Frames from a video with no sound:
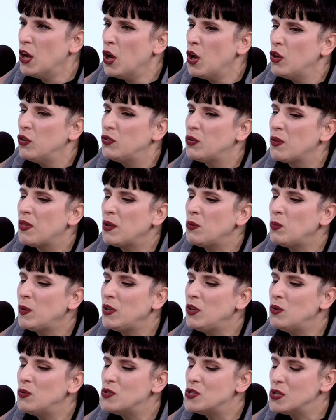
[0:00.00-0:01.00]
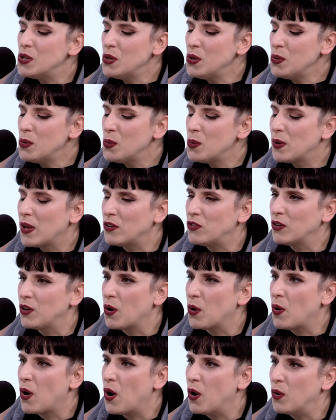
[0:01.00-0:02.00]
So then when you do get to
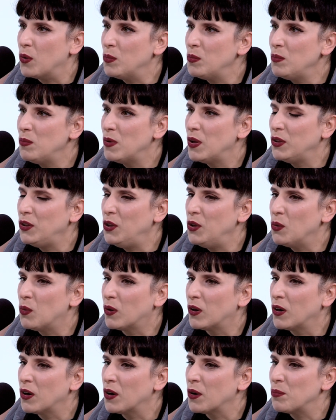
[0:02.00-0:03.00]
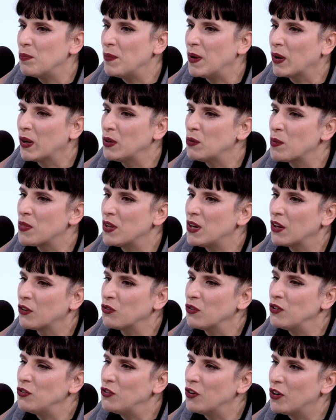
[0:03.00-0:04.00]
go home, you are married with an
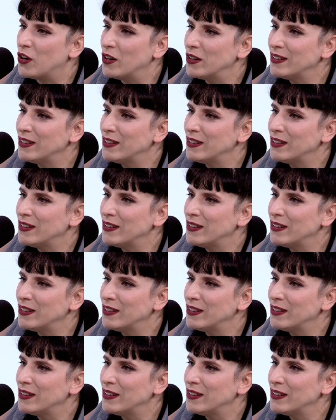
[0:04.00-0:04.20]
excellent dog.